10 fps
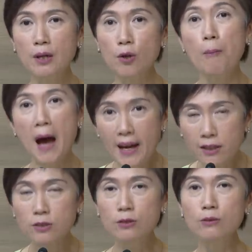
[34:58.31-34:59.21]
go
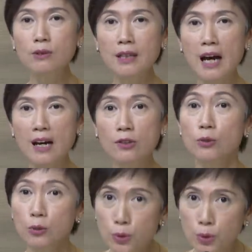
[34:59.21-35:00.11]
back to their
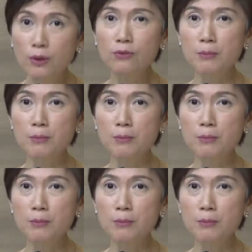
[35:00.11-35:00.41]
usual